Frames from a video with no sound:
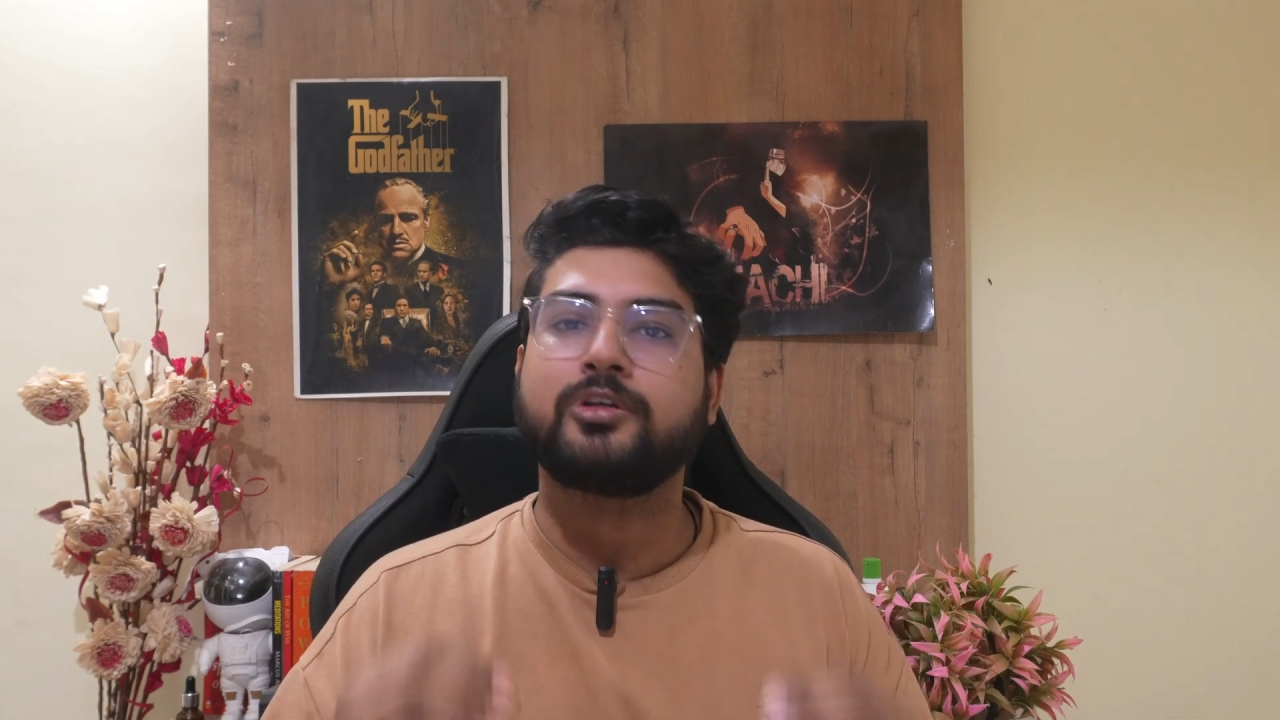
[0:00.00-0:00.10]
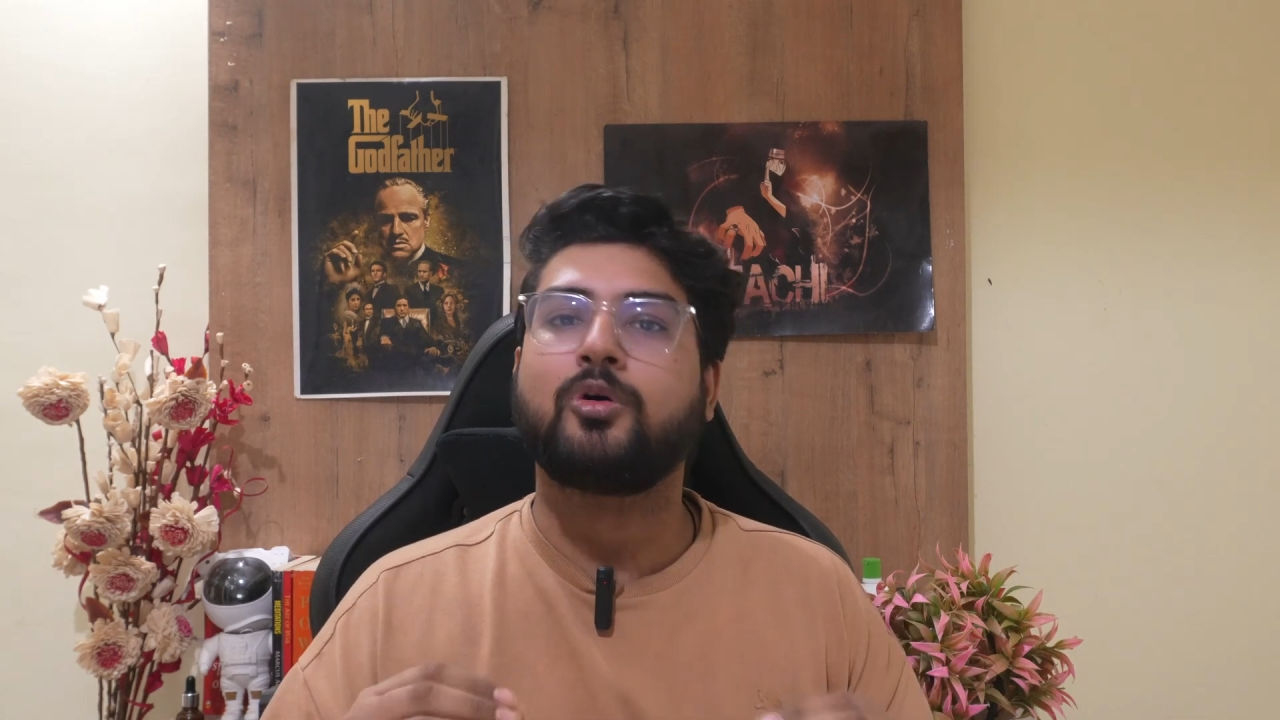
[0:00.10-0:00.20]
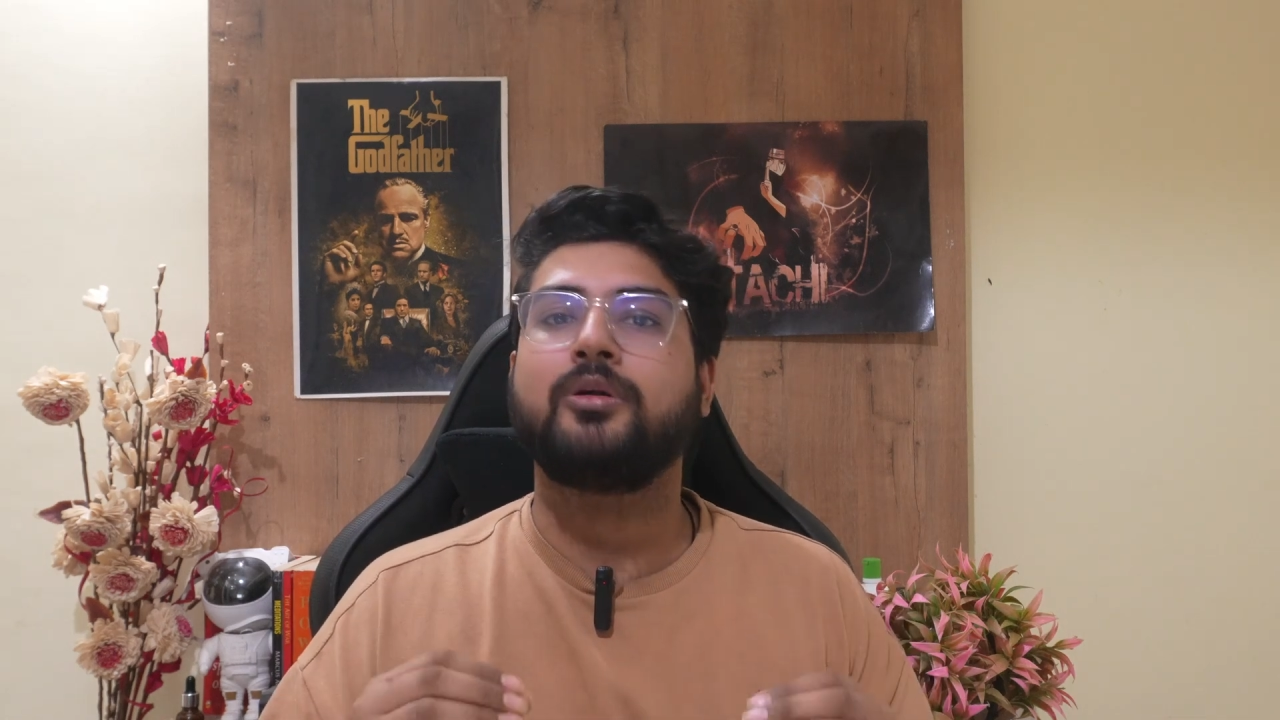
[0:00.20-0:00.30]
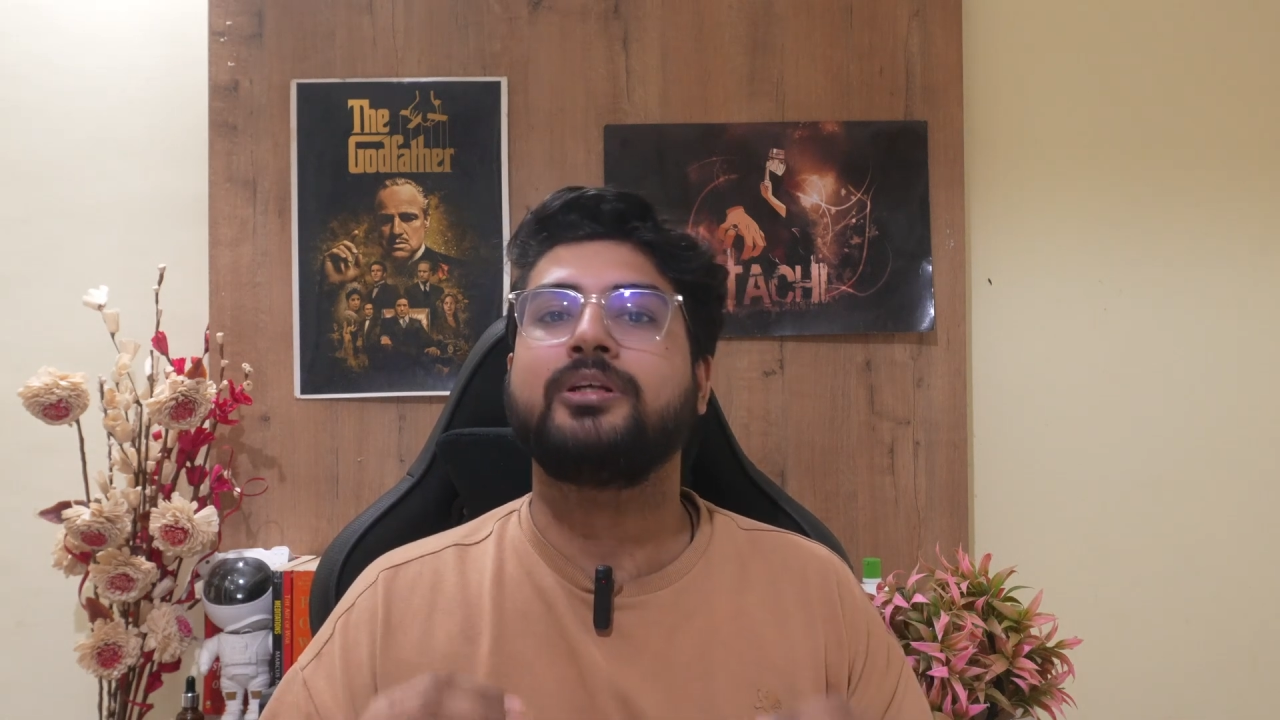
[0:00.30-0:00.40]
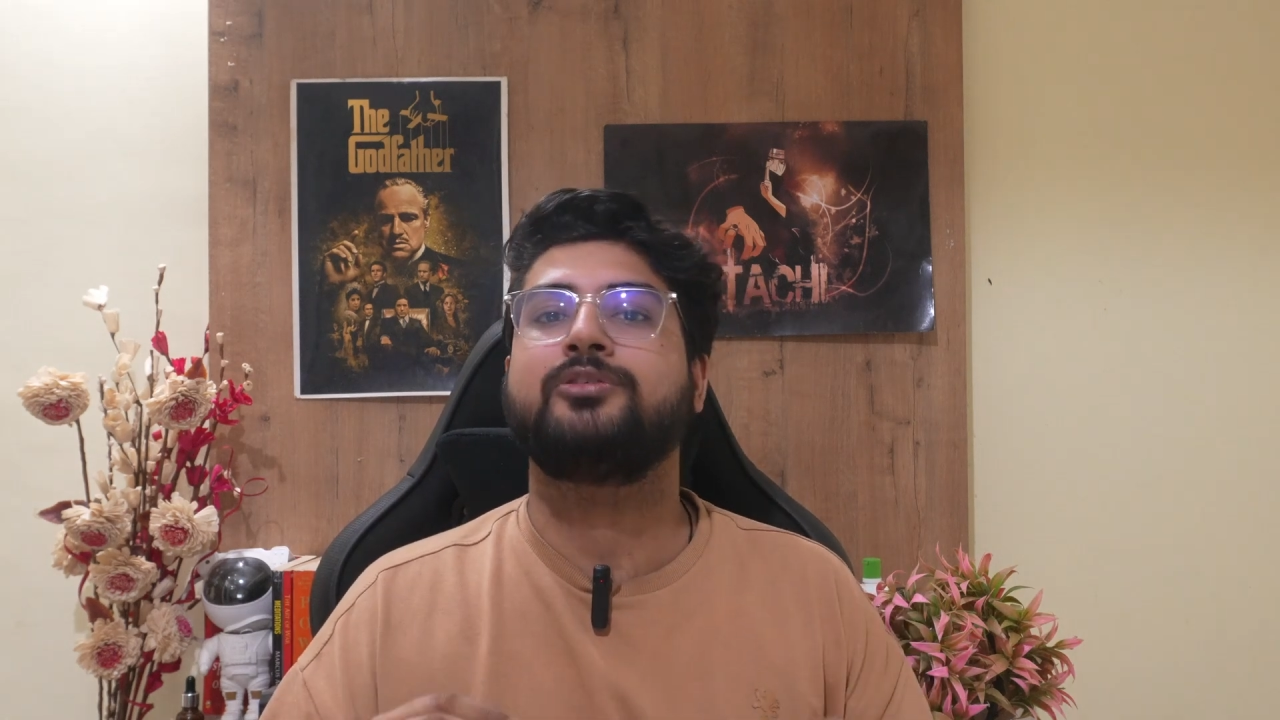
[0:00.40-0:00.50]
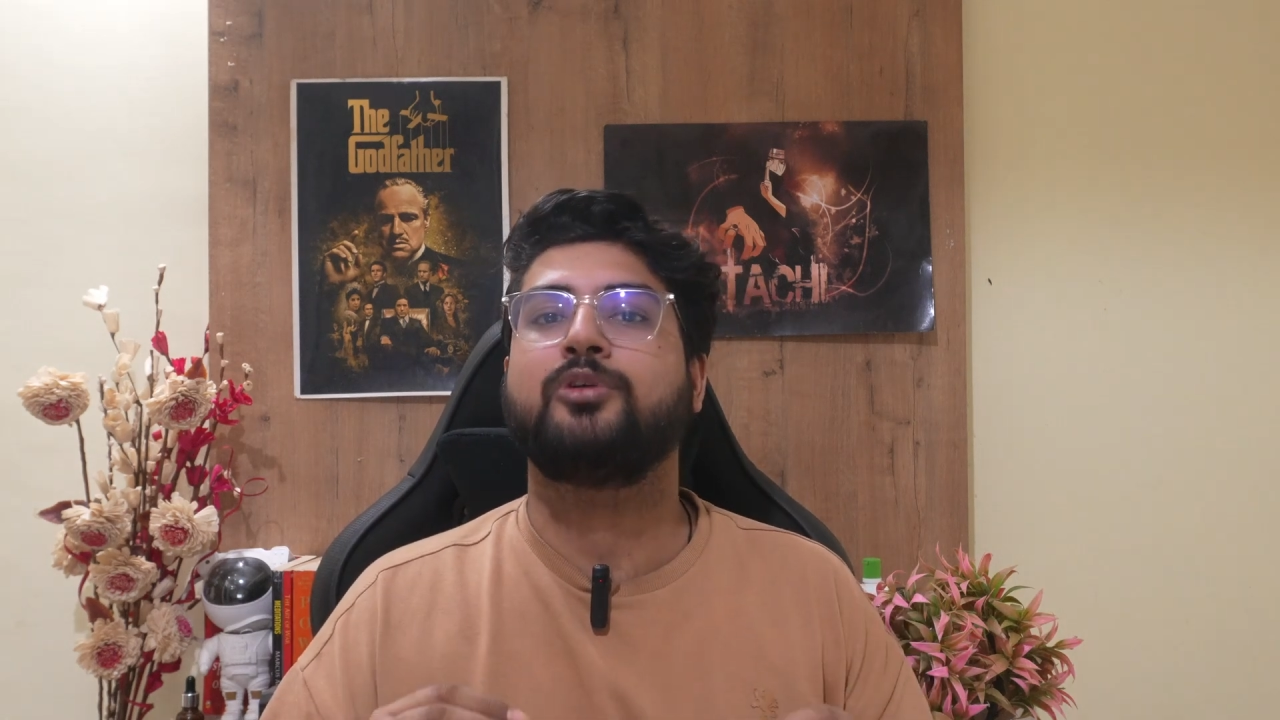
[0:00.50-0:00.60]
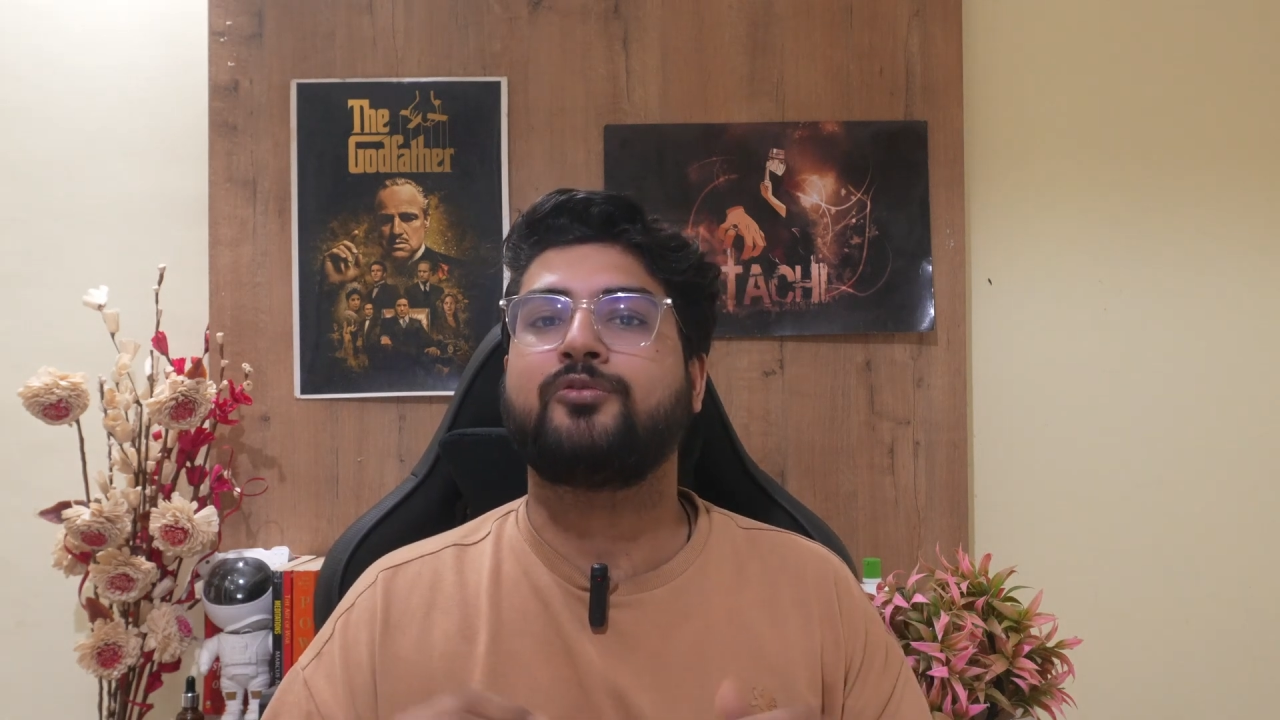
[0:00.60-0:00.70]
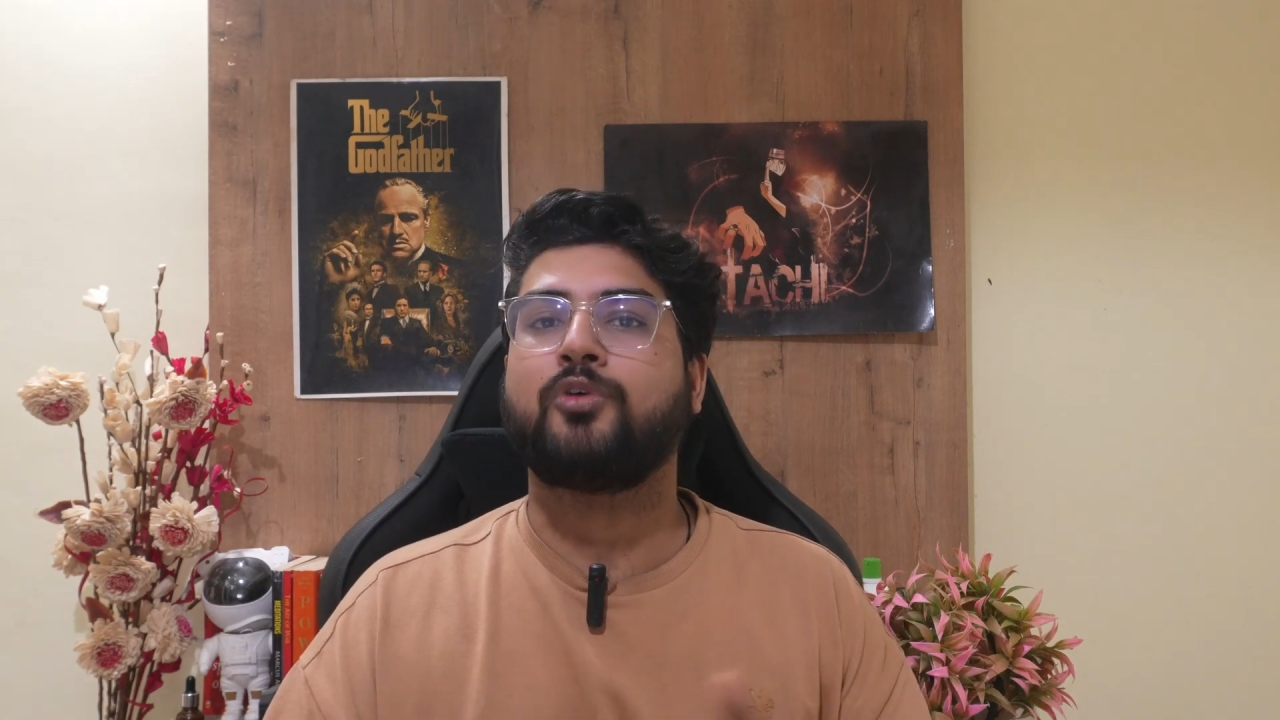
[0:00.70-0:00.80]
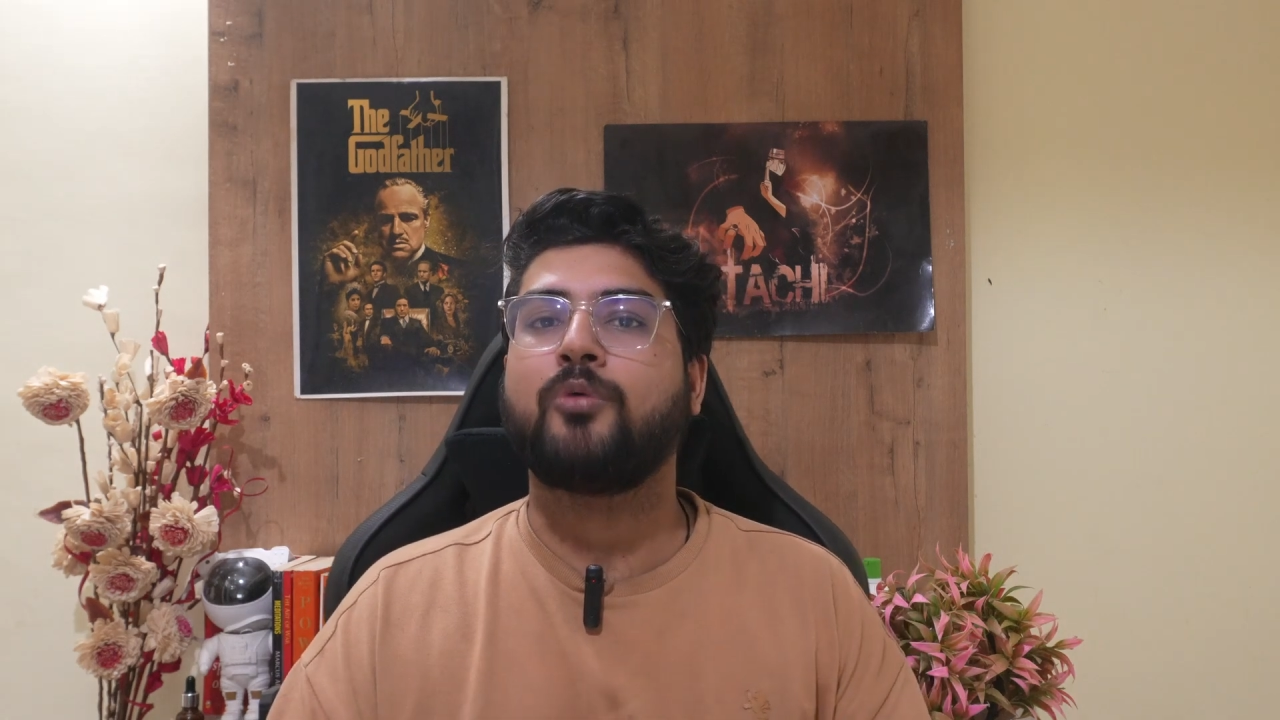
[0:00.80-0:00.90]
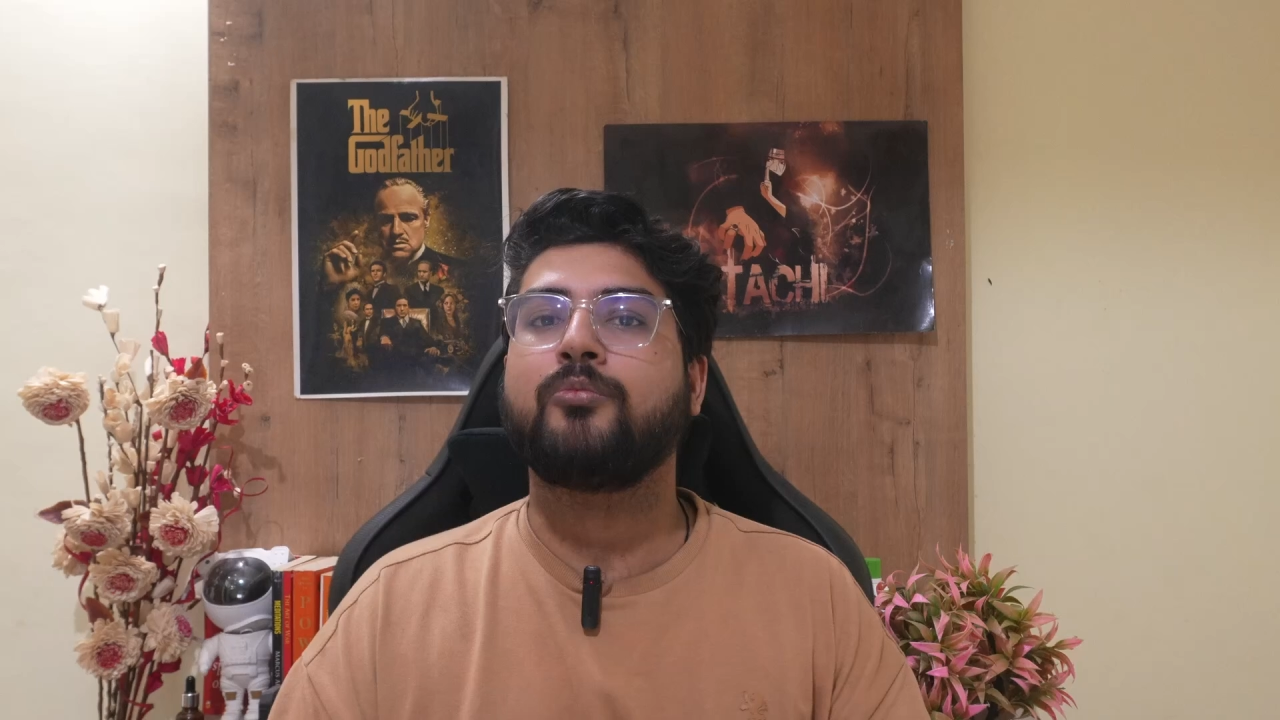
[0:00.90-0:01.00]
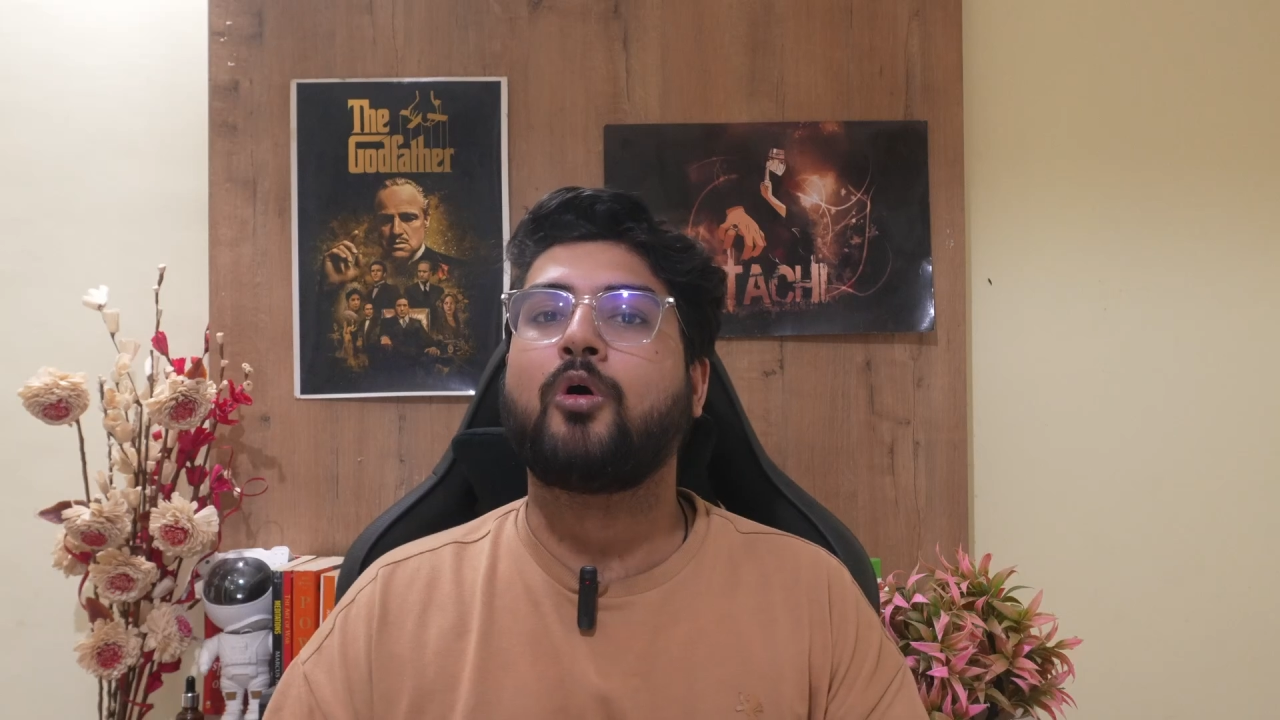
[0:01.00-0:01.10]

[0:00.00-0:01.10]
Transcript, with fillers: college you're from.